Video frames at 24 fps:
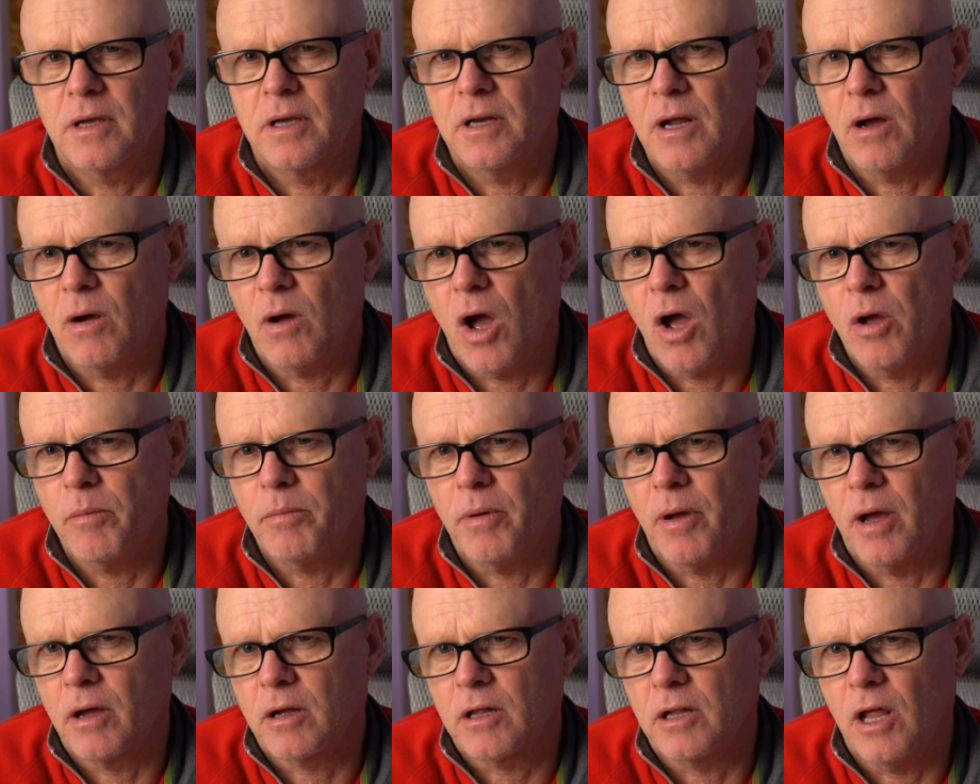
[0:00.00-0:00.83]
you know,
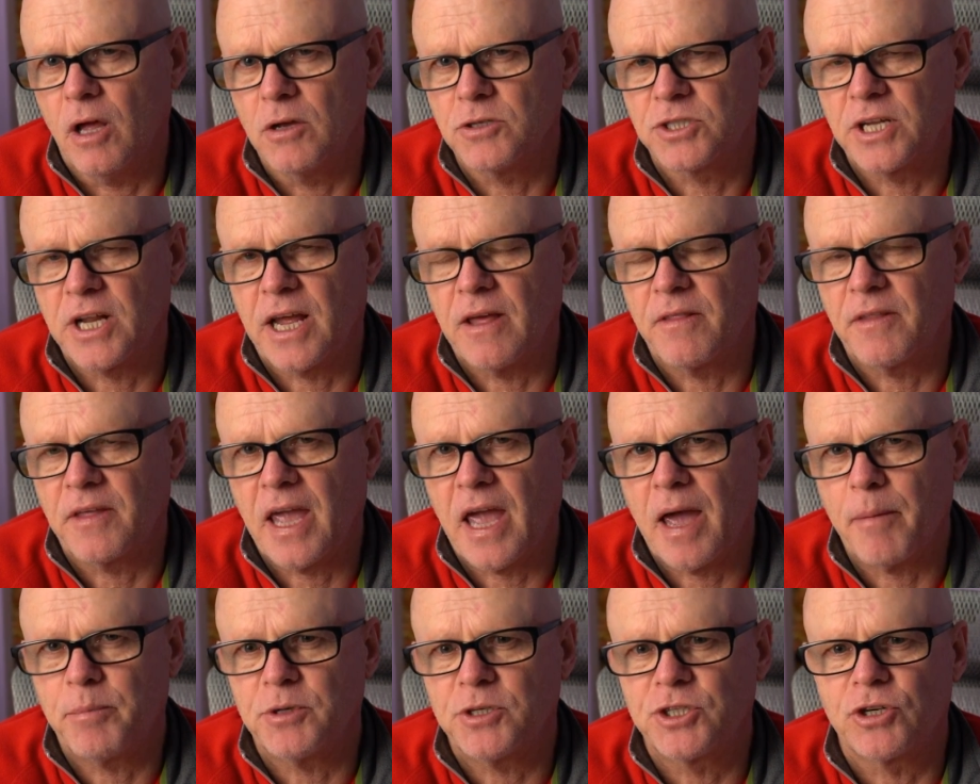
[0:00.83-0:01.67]
uh, close down
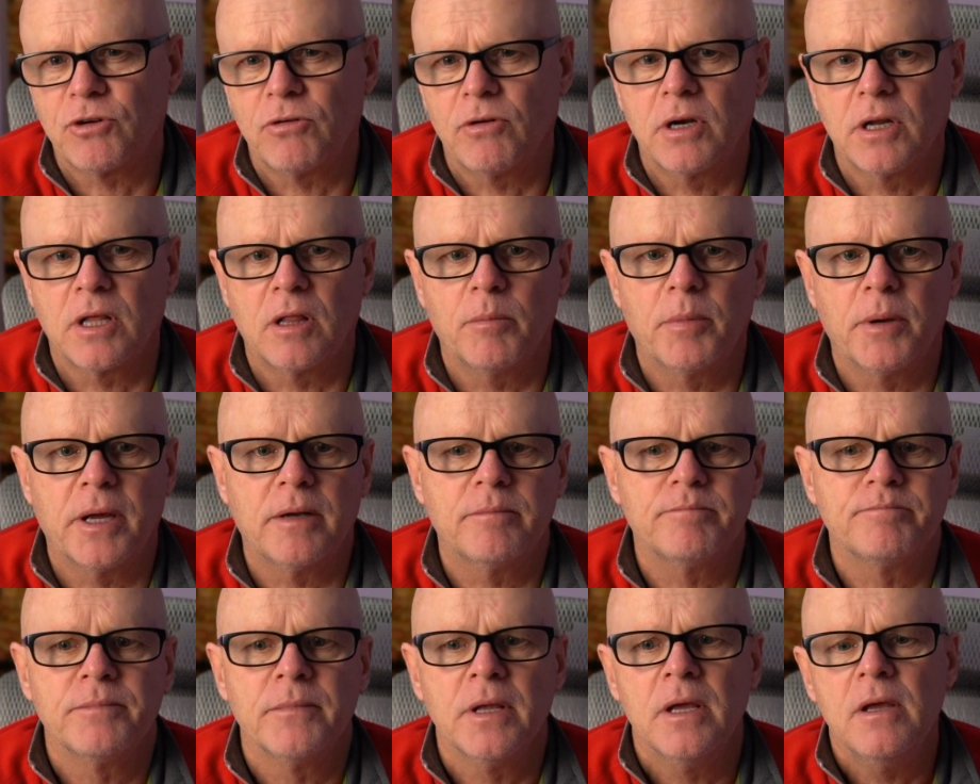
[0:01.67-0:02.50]
the aperture a little
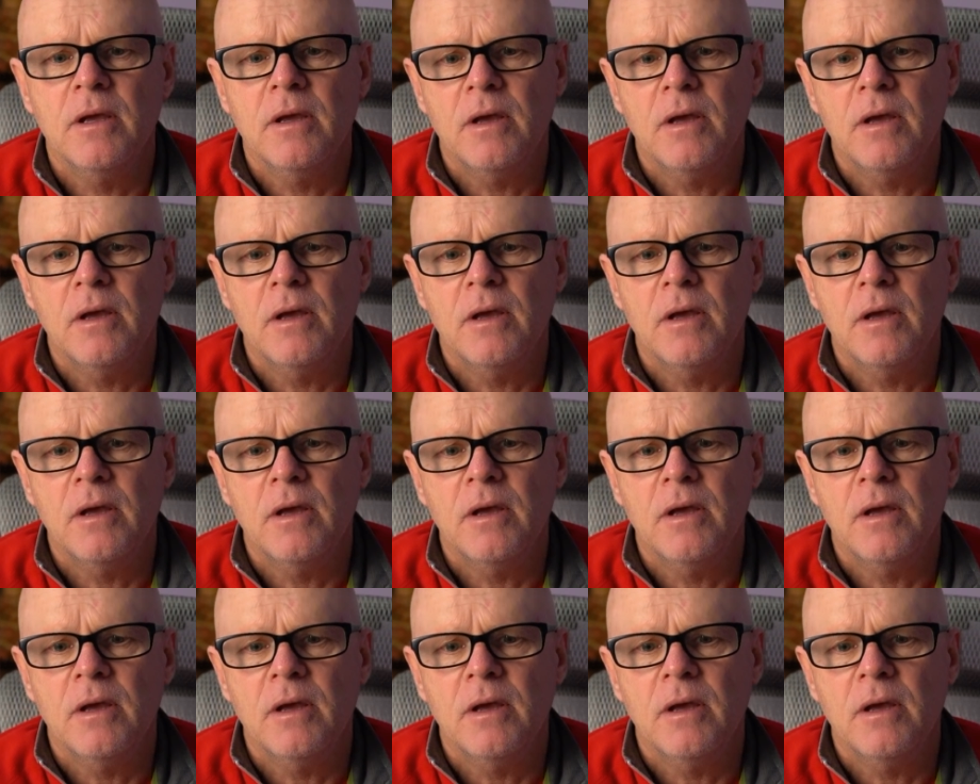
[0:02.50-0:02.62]
bit.